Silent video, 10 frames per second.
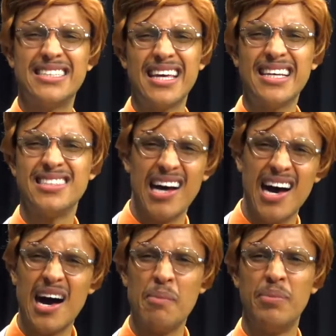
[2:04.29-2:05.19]
things
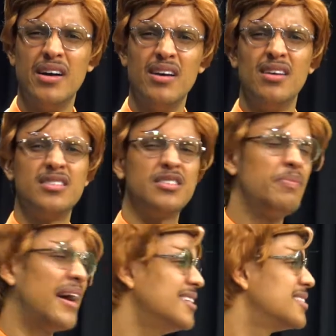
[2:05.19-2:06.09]
up?
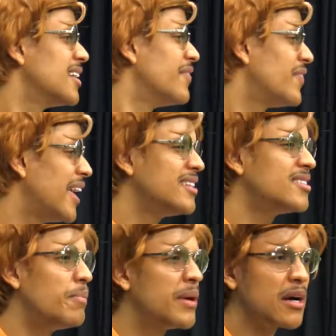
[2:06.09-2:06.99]
Spice things
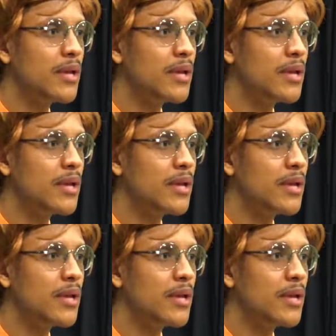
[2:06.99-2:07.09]
up. Pickup